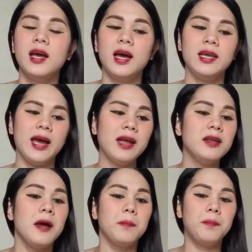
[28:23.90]

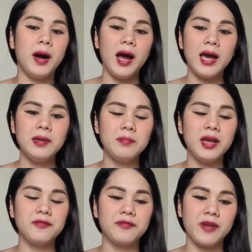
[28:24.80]
Ayan, by
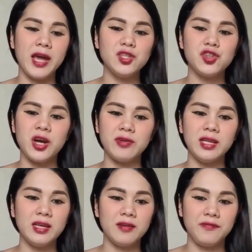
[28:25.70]
my friend
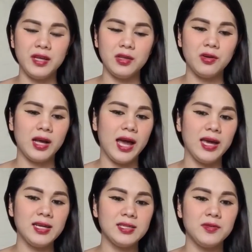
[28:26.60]
Cherilee Gavilo,
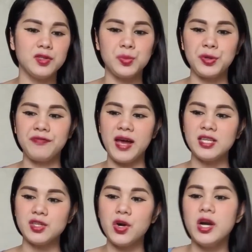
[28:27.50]
guys,
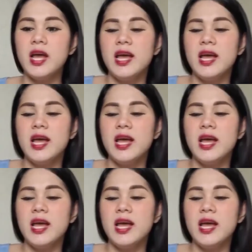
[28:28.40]
supervisor